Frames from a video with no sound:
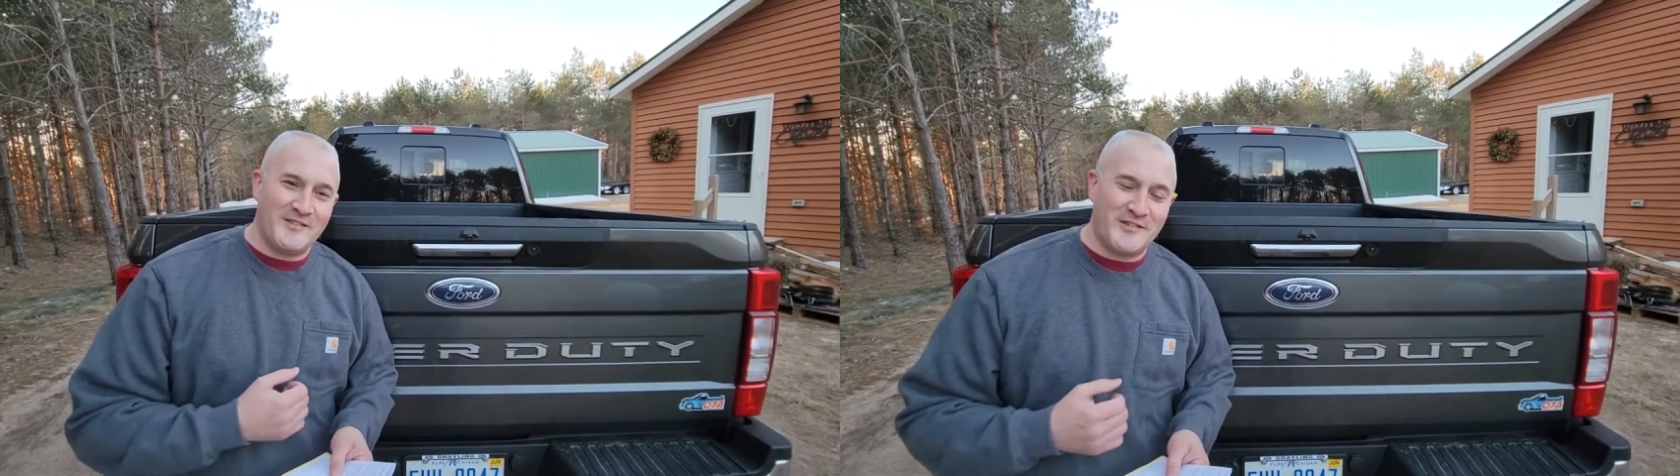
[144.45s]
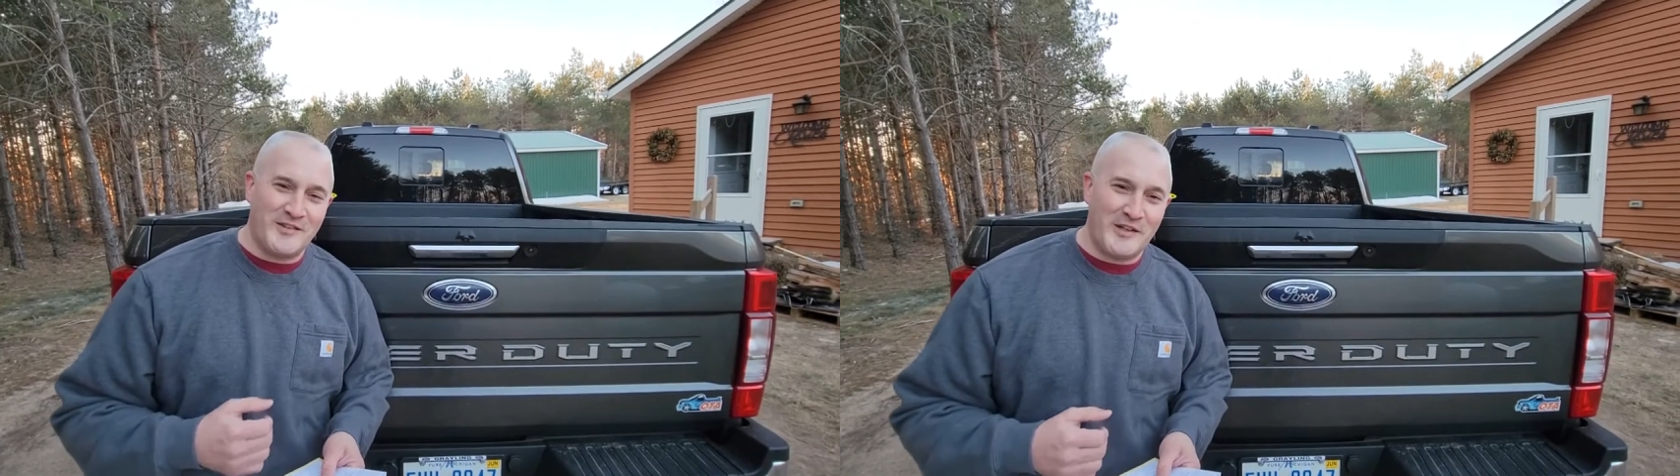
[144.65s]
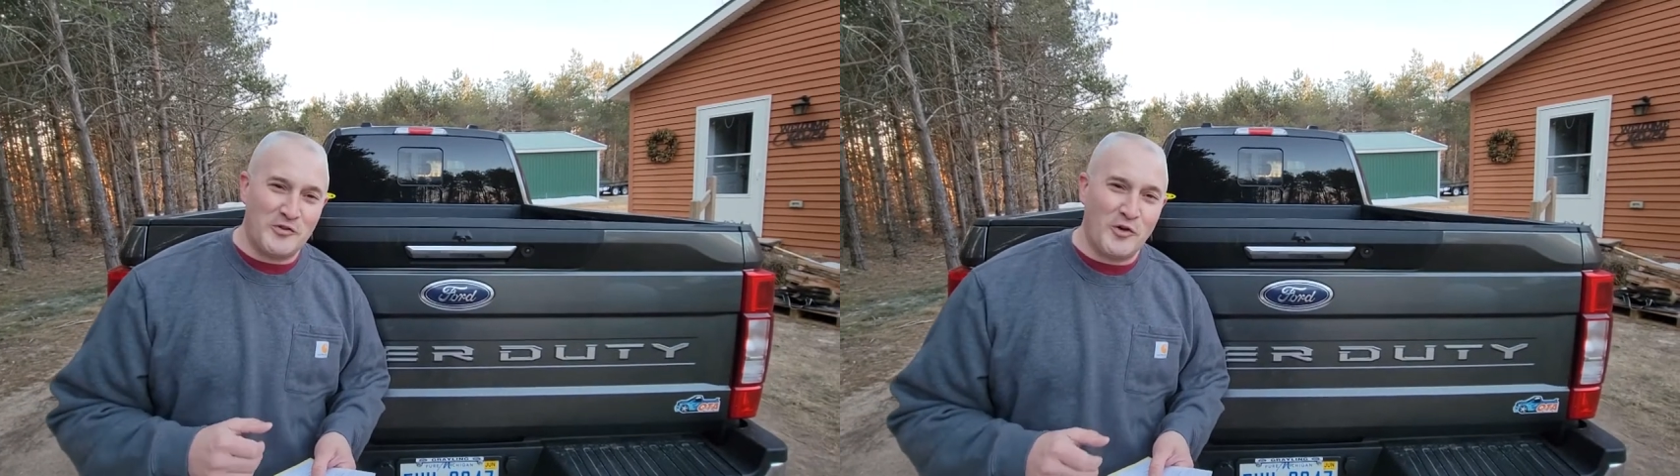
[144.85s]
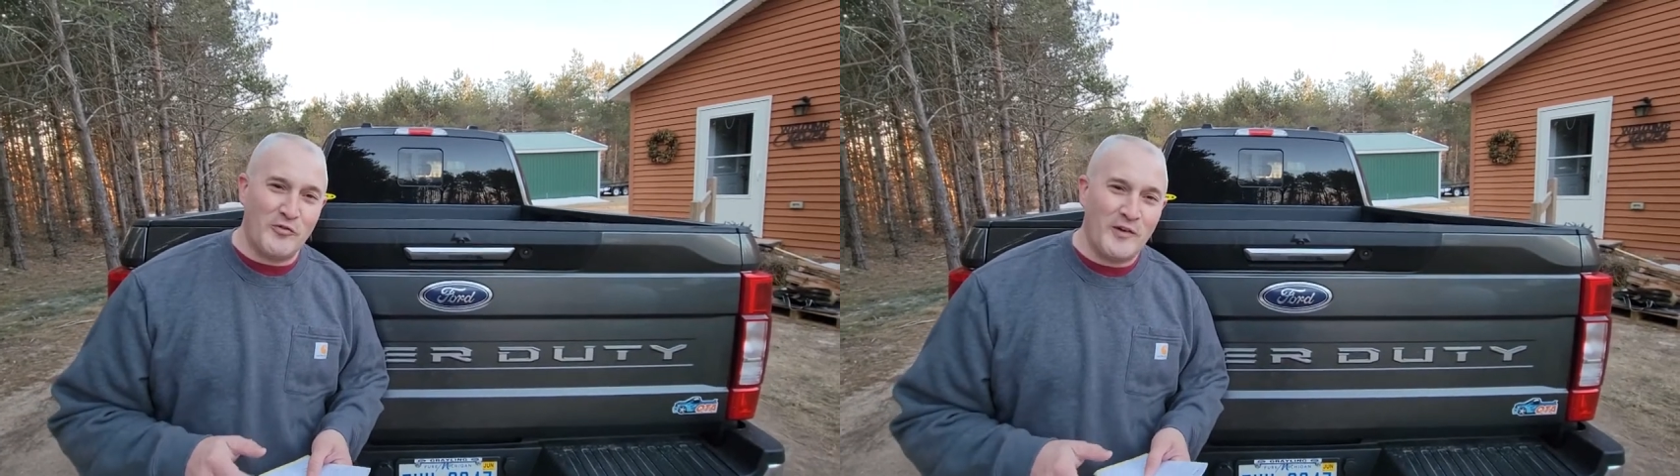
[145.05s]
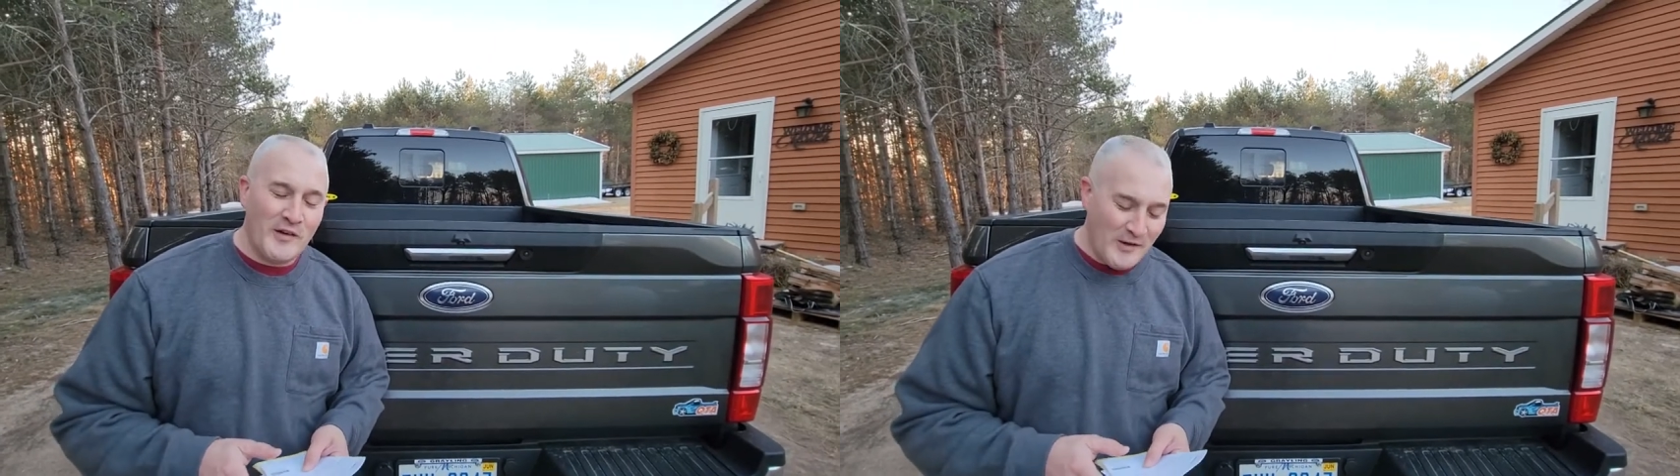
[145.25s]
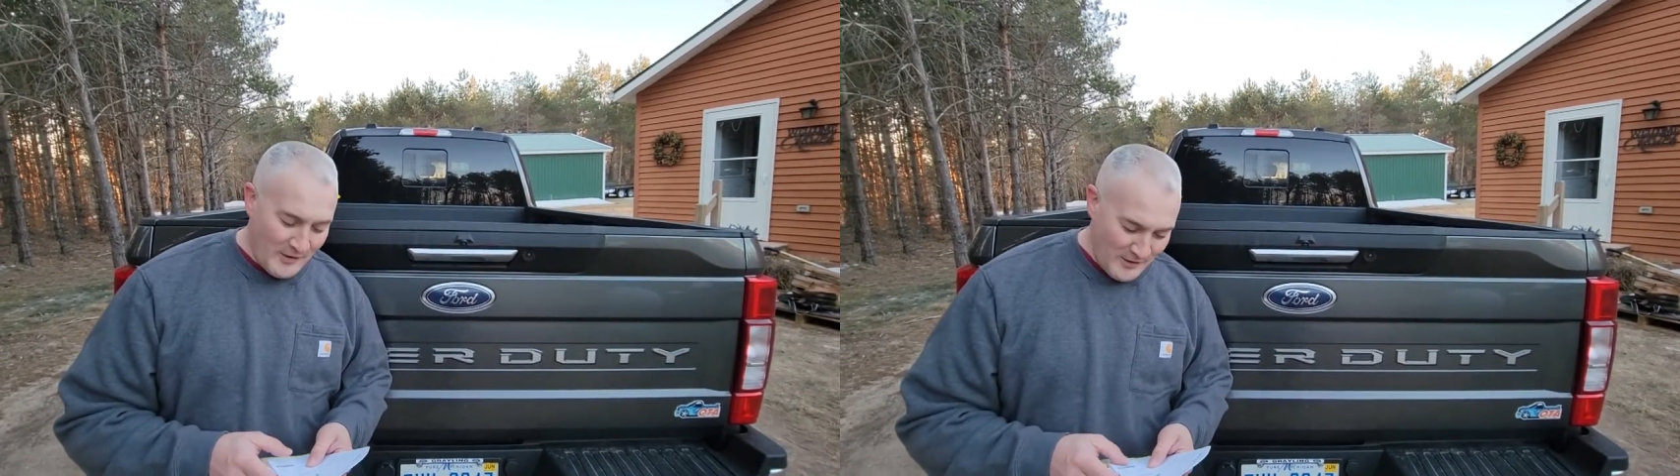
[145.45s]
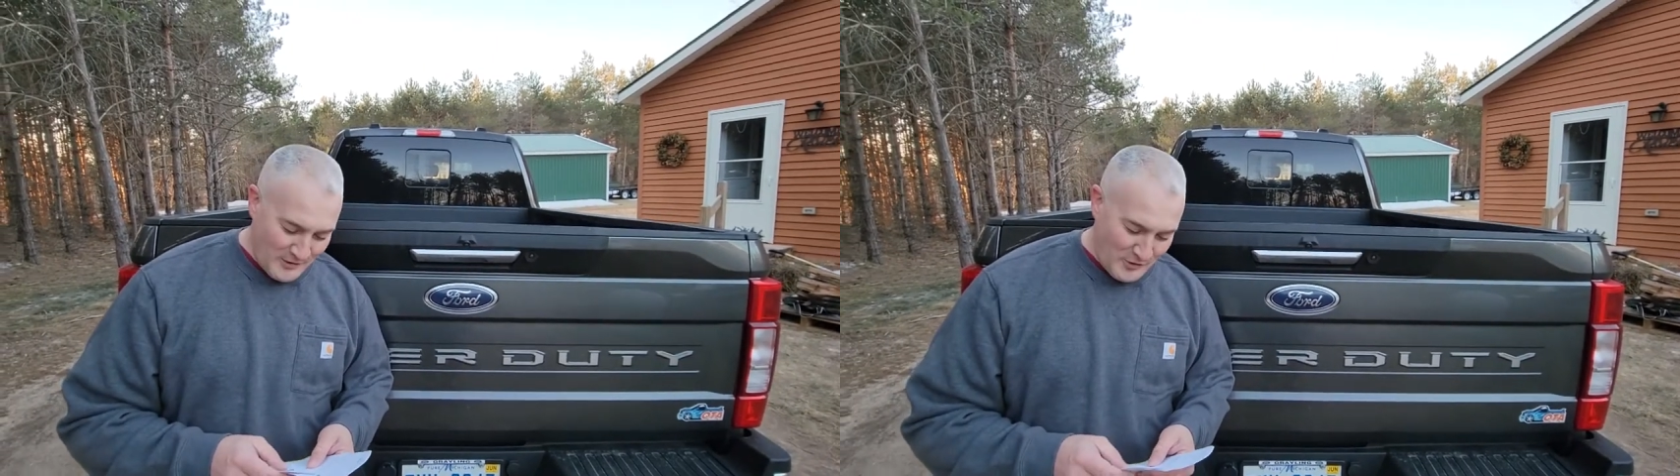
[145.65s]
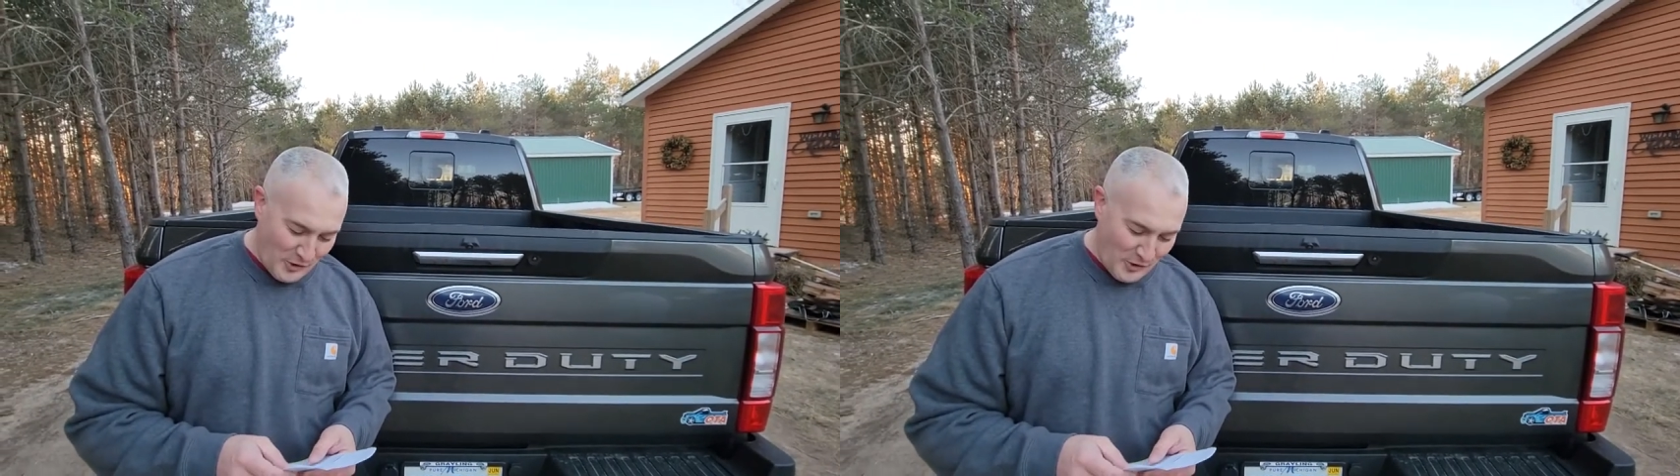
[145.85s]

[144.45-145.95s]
because I, I don't know why you did that.